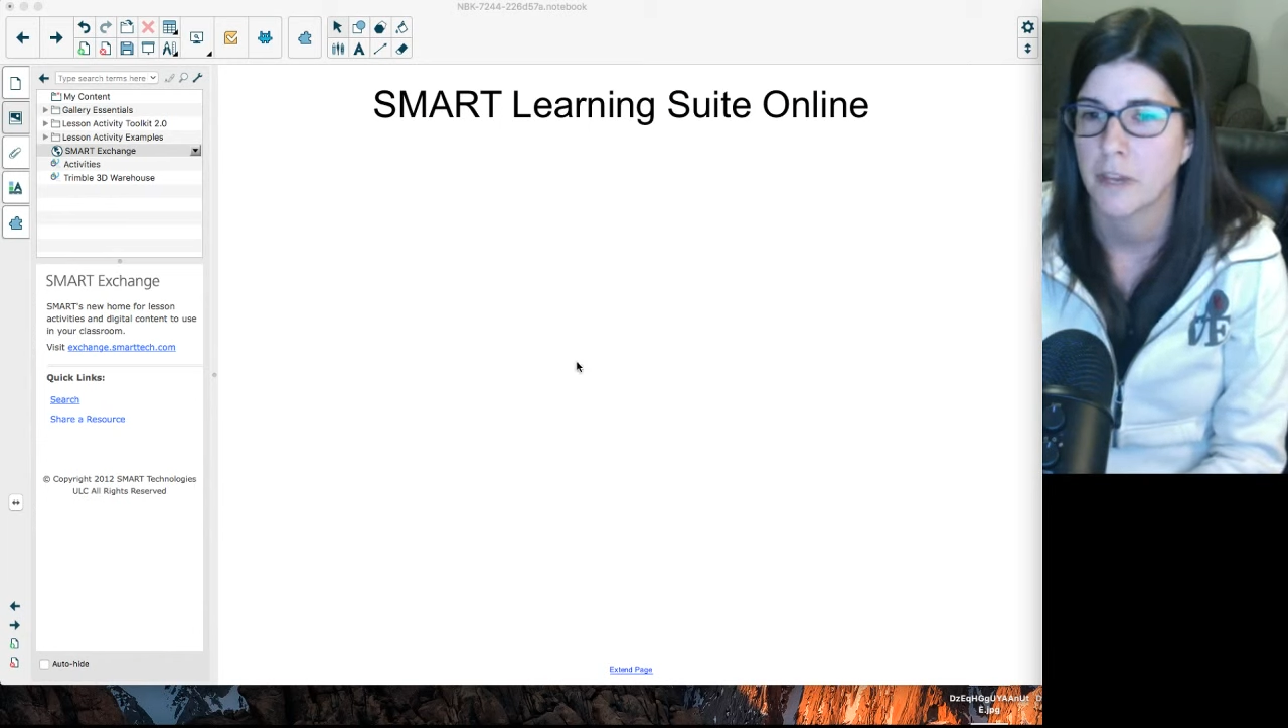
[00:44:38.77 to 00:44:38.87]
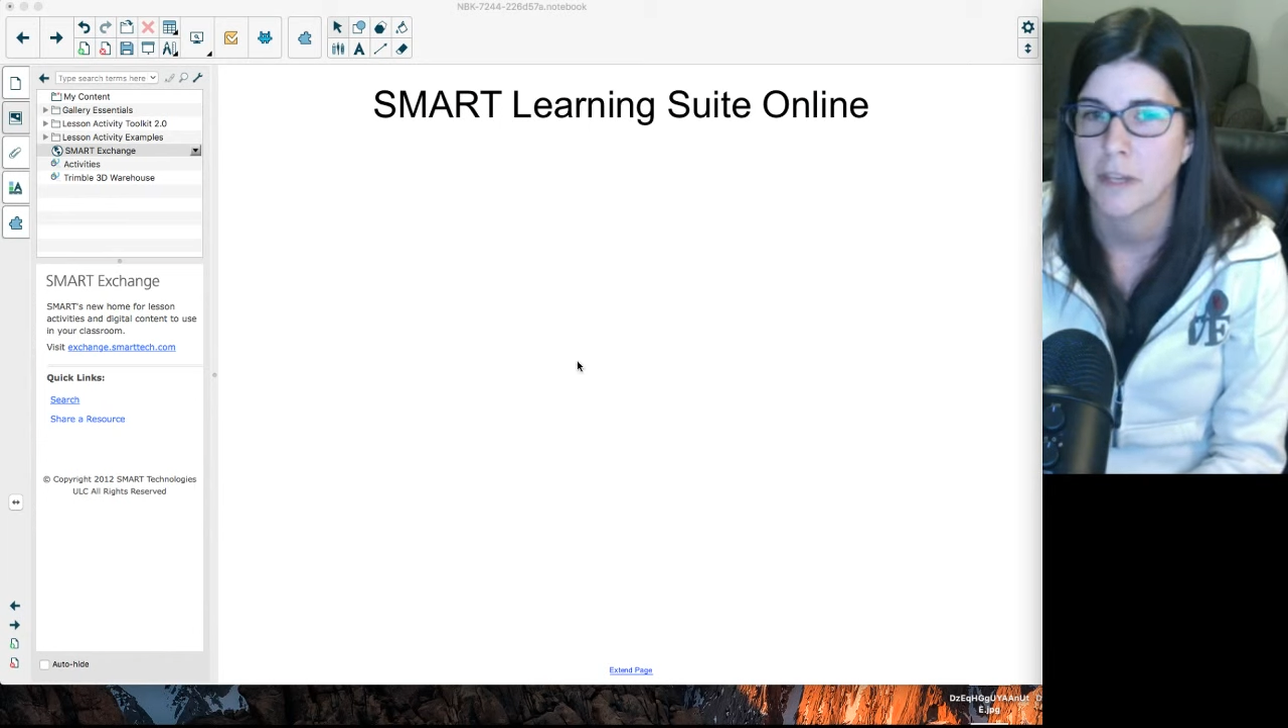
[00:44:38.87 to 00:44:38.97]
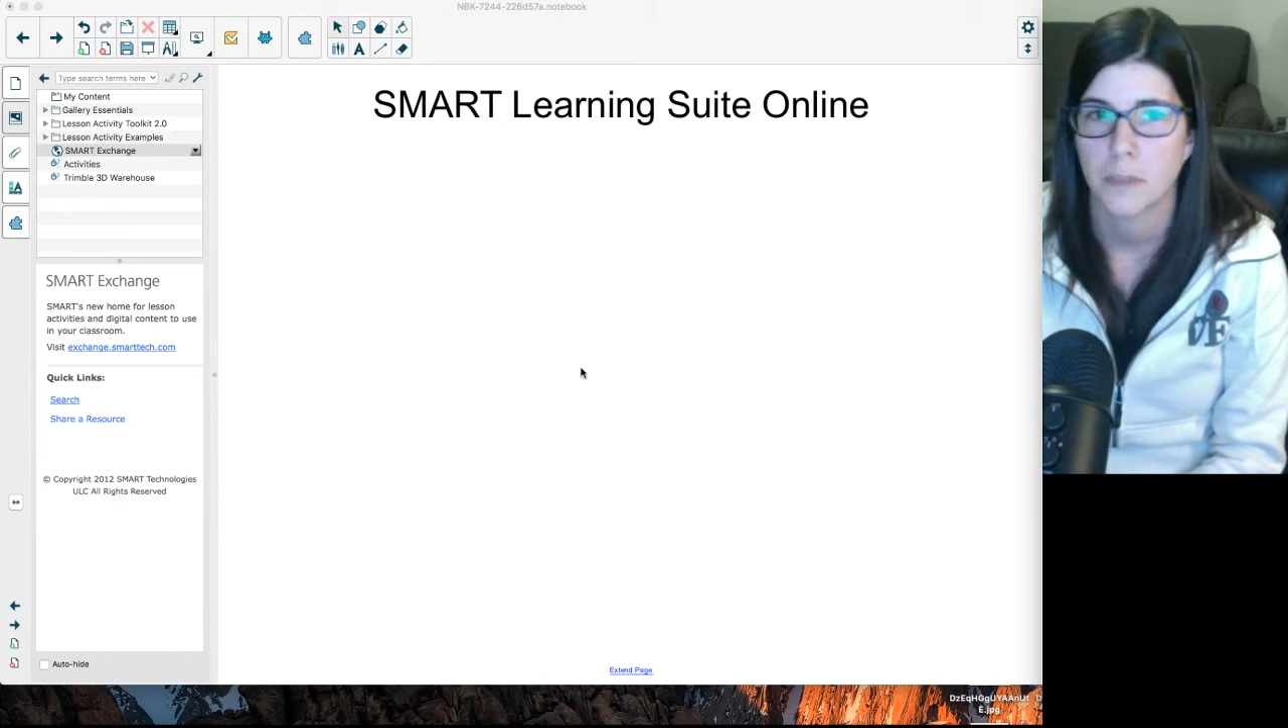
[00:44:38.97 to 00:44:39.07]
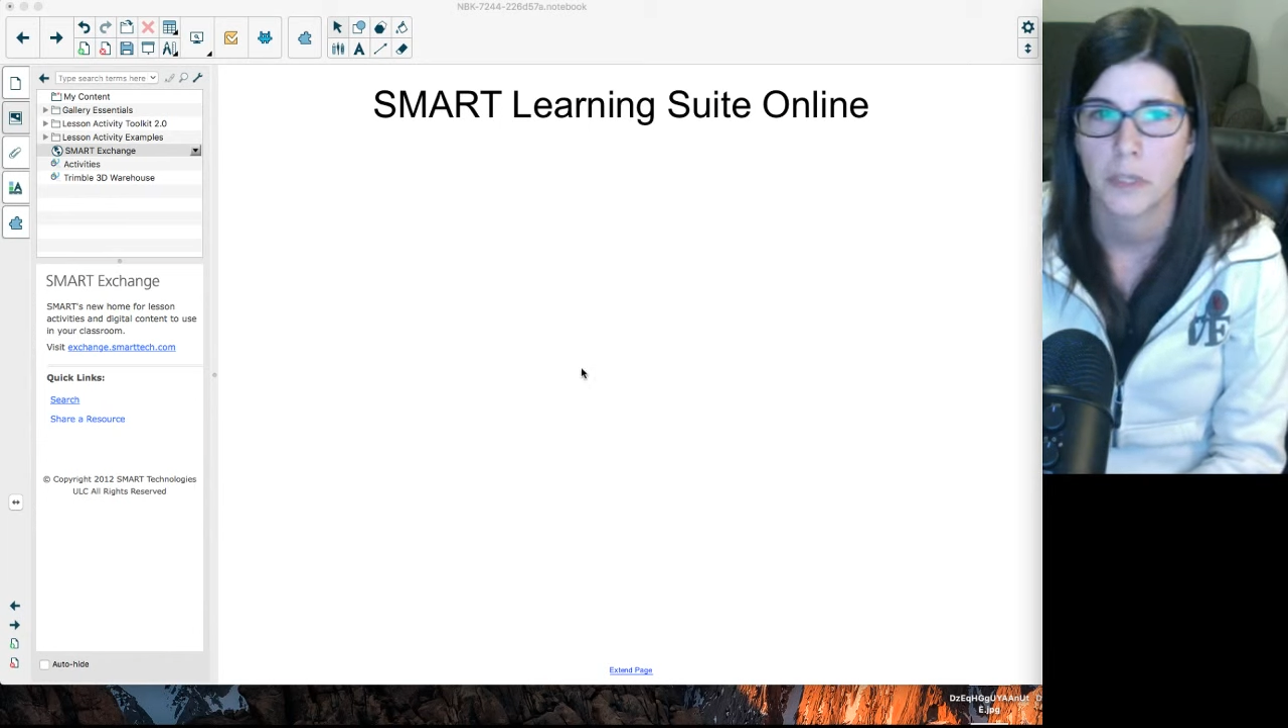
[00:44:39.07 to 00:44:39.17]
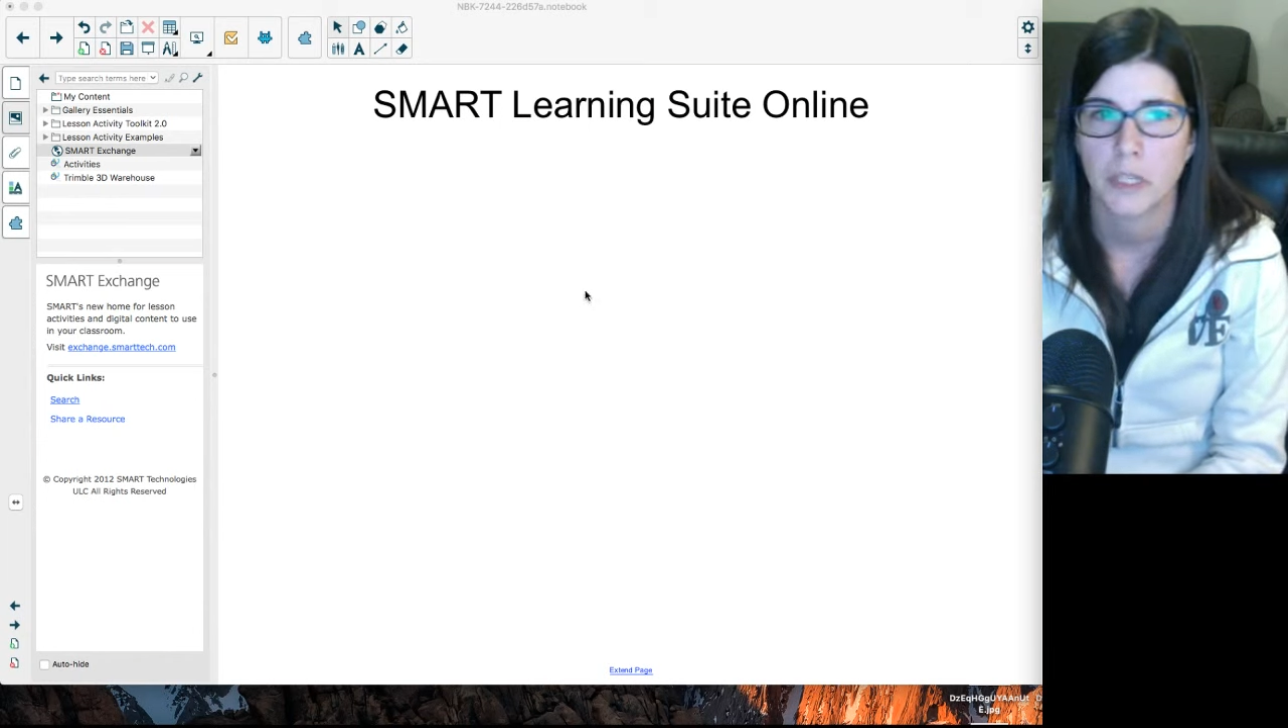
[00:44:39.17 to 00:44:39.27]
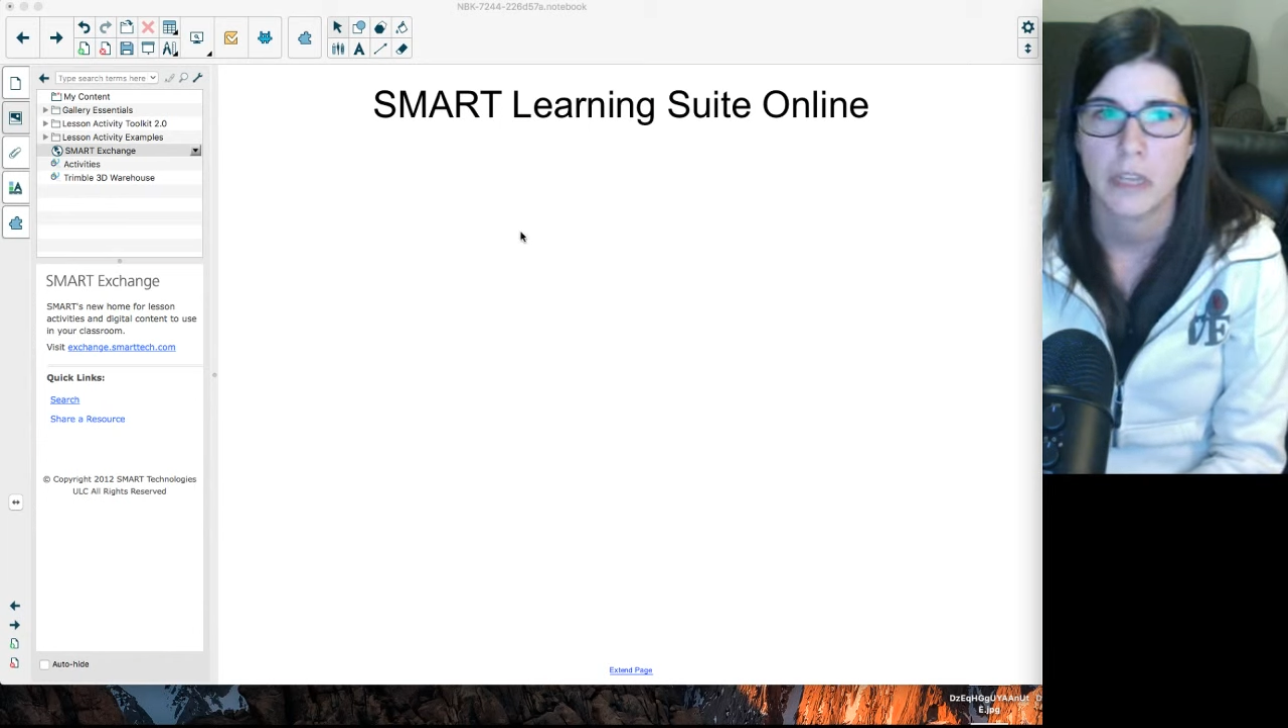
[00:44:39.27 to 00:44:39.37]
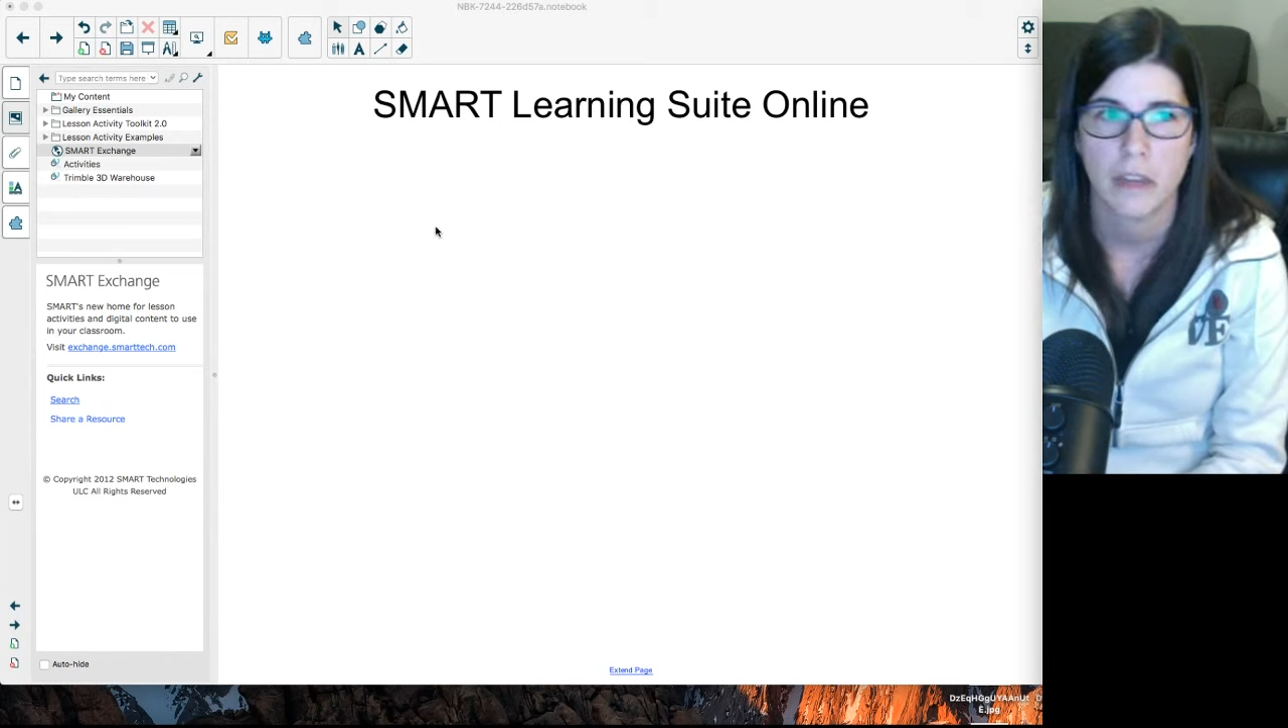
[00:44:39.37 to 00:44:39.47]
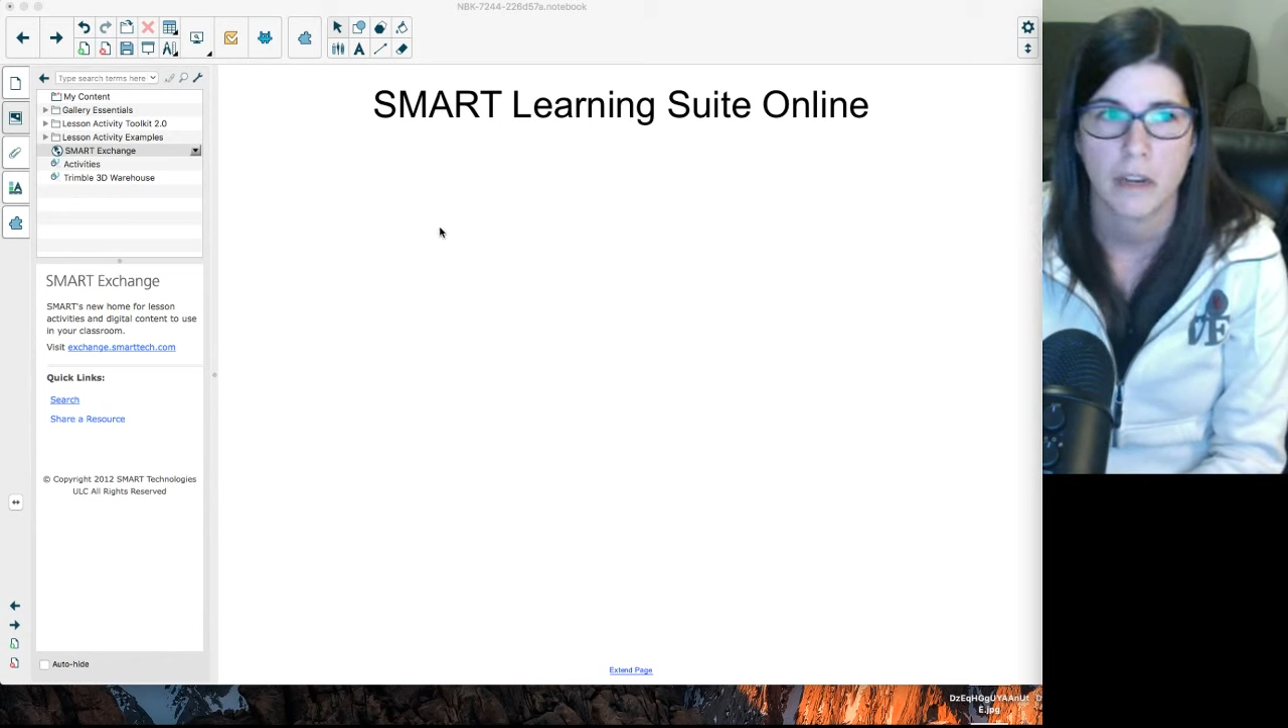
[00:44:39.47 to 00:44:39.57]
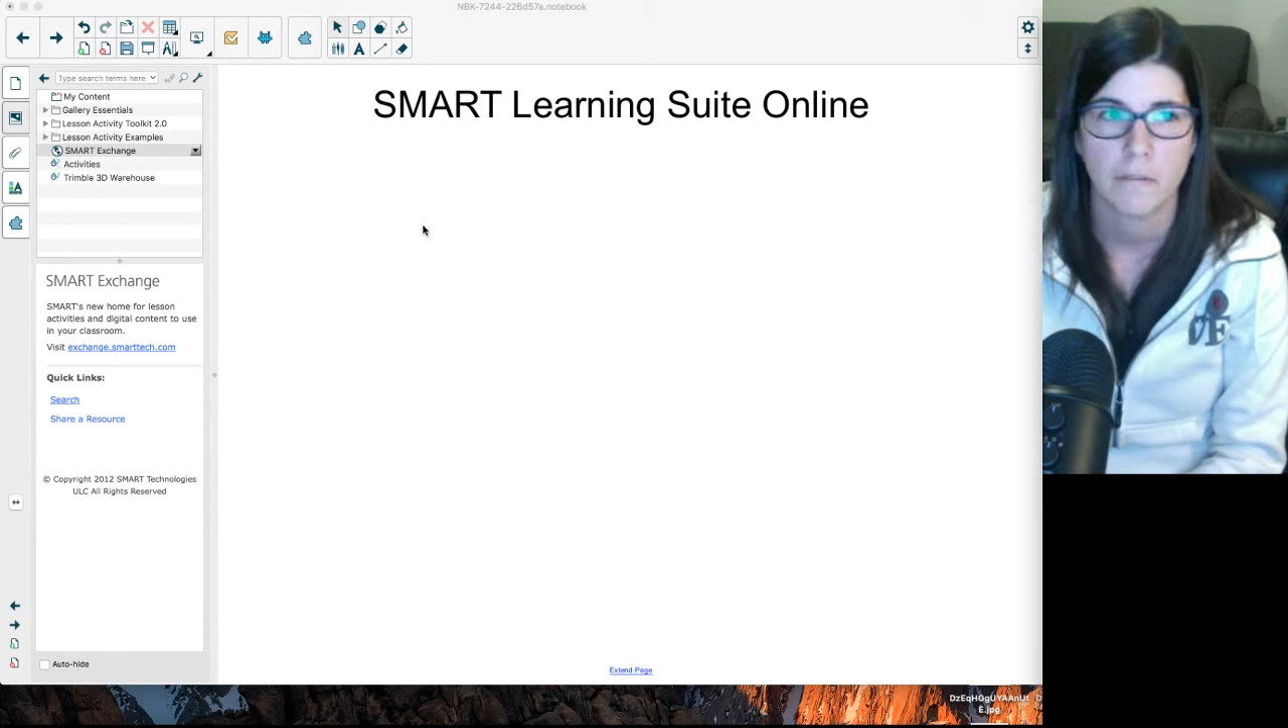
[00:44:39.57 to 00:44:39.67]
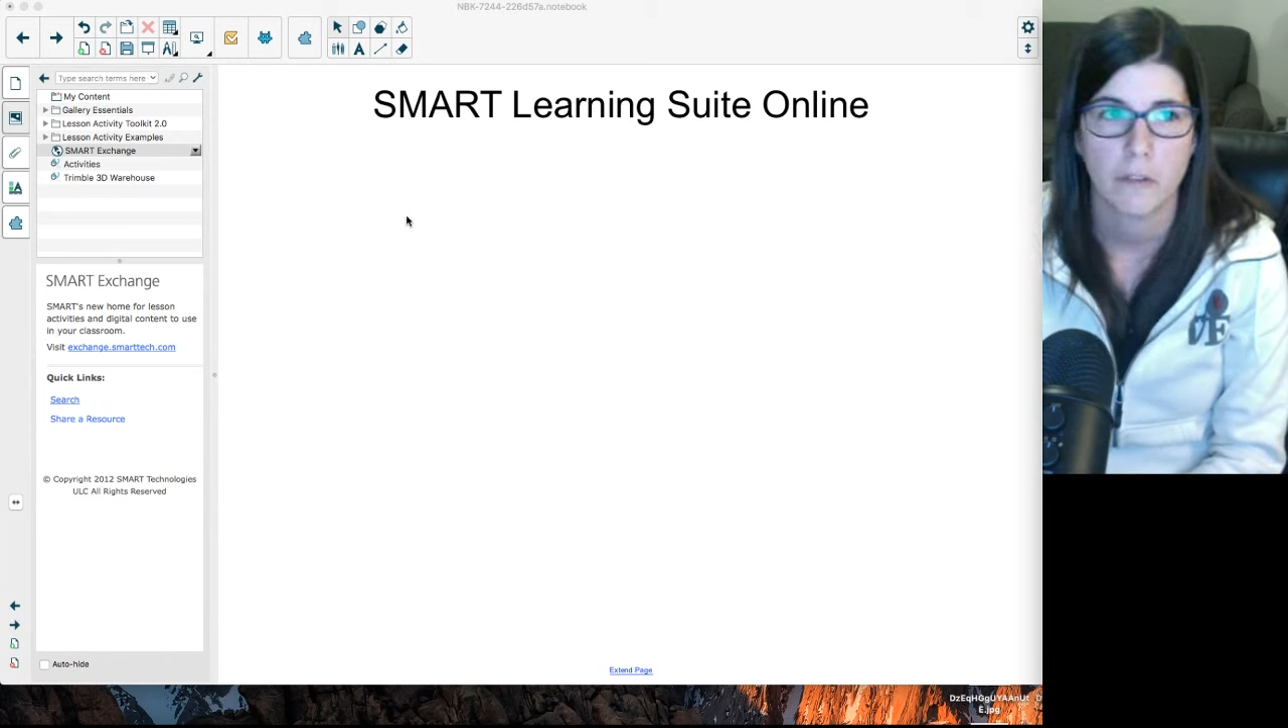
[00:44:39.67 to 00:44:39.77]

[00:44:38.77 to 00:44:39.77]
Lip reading: flexibility there